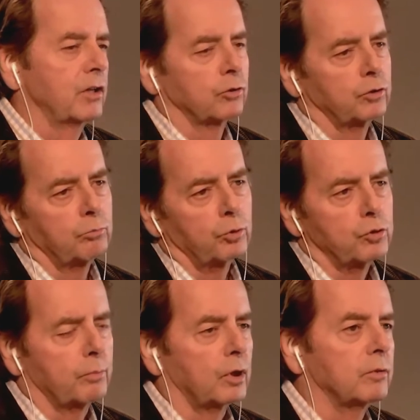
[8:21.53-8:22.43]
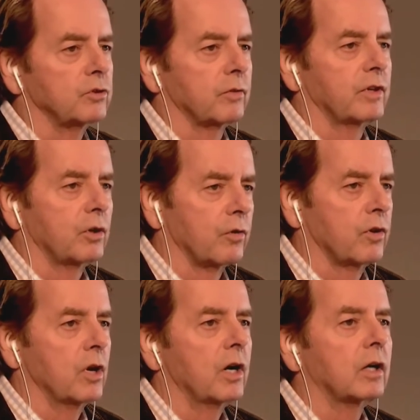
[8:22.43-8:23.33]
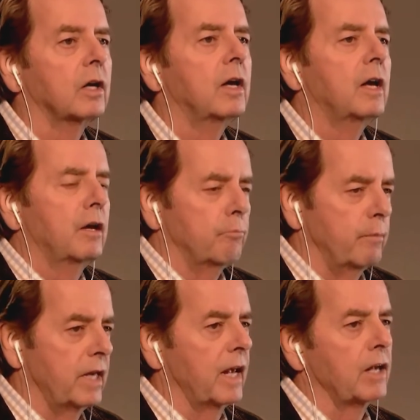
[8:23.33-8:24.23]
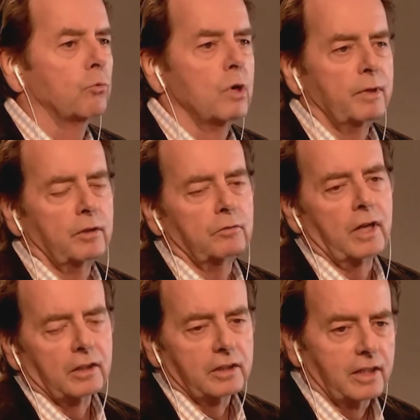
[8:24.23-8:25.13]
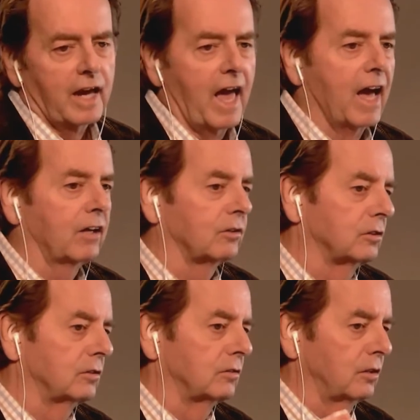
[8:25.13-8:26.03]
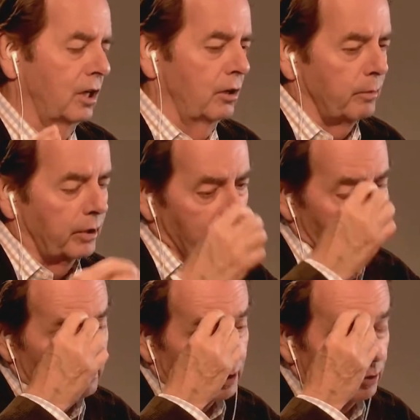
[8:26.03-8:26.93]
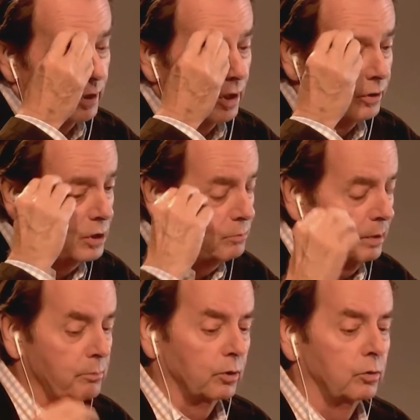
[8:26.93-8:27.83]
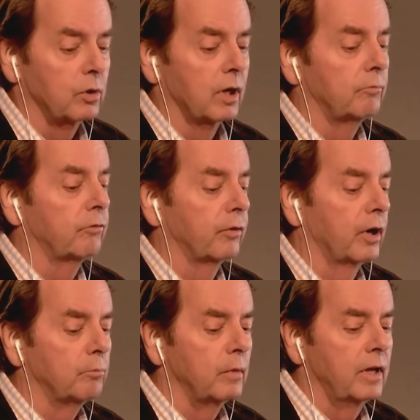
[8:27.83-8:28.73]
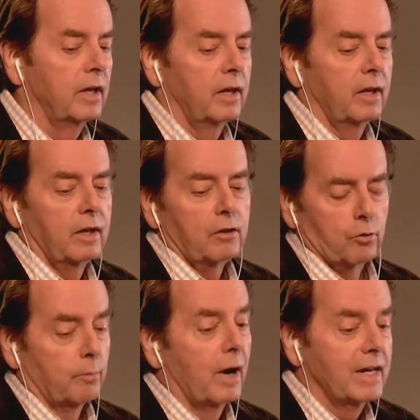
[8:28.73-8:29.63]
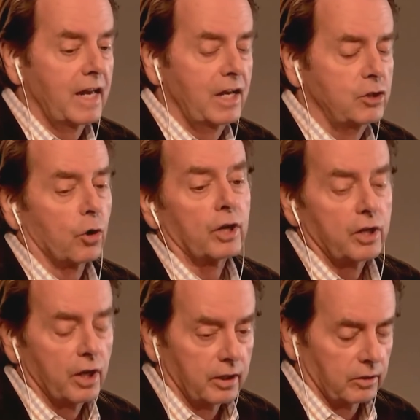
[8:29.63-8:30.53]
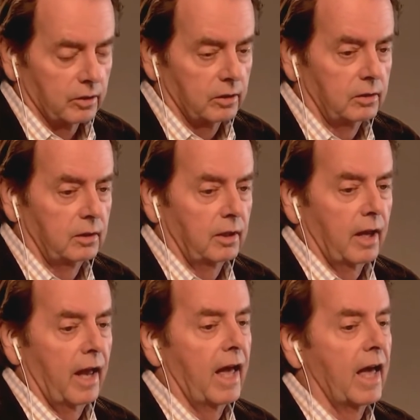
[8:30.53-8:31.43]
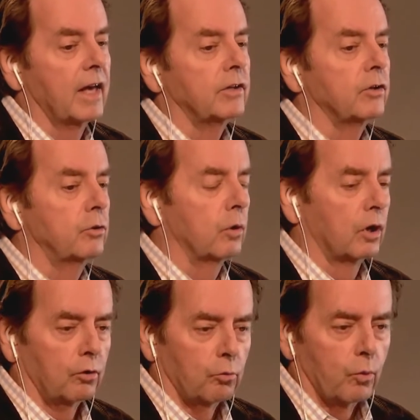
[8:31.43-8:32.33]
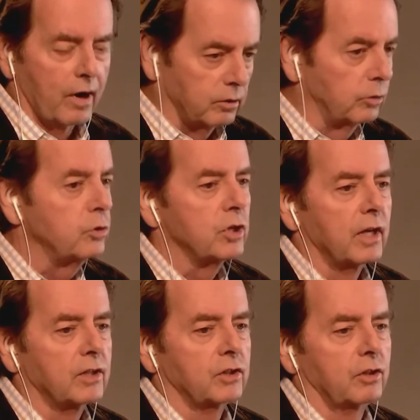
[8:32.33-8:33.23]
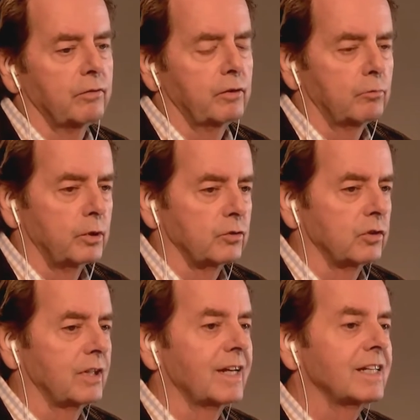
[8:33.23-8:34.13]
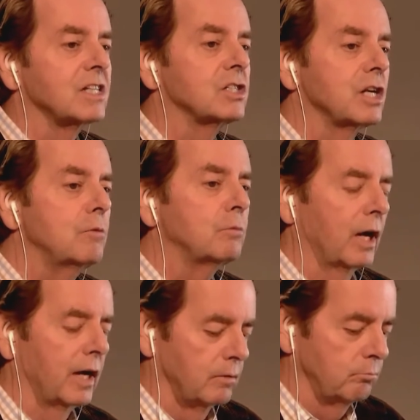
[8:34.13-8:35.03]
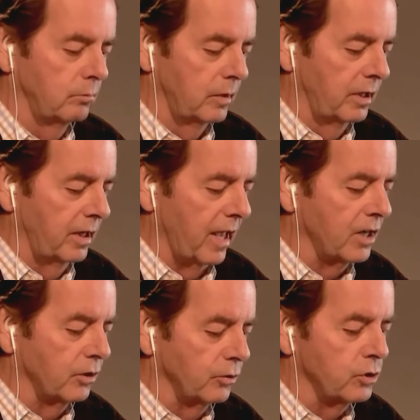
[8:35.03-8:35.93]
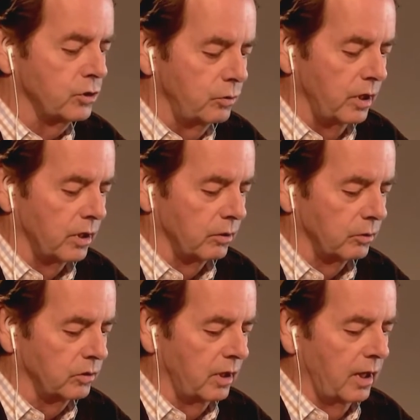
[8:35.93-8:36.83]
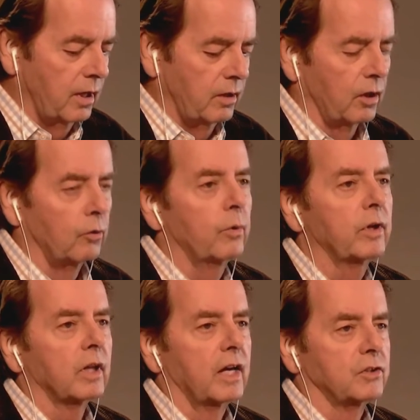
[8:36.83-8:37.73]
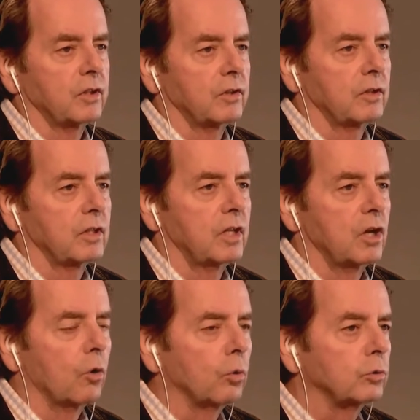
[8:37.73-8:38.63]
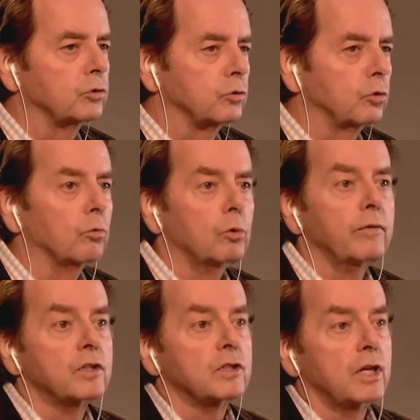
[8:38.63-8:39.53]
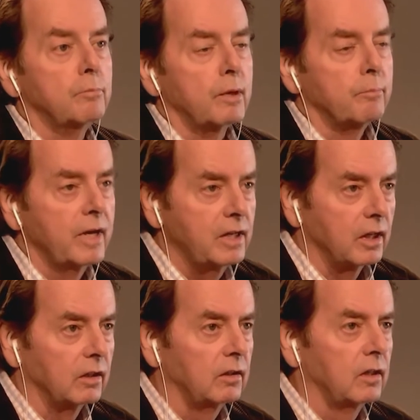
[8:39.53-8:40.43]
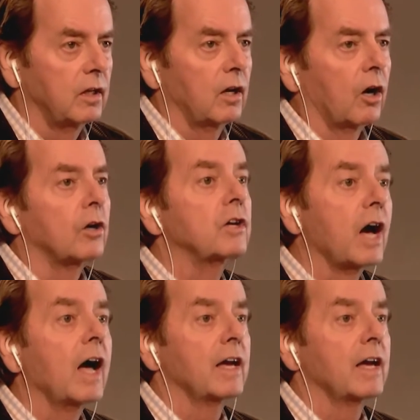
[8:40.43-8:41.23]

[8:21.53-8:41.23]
and Bruce Bermans of the earth, young men and women, Helena Hacker and Marianne Maloney, all these people who are my age or younger, and who are revolutionizing the film business. And at the same time, at other studios, they are realizing that the old school movies they've been making are dying.